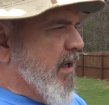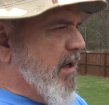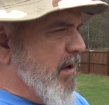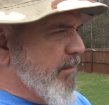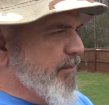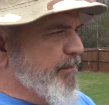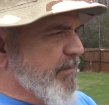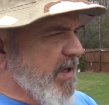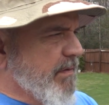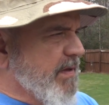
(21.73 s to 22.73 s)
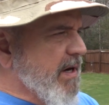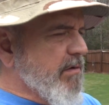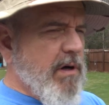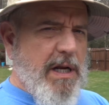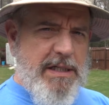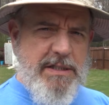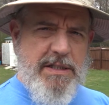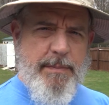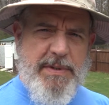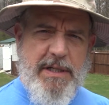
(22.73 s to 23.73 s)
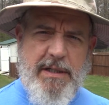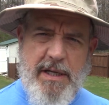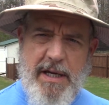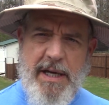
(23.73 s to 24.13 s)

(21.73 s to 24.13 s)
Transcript: um, they're not accepting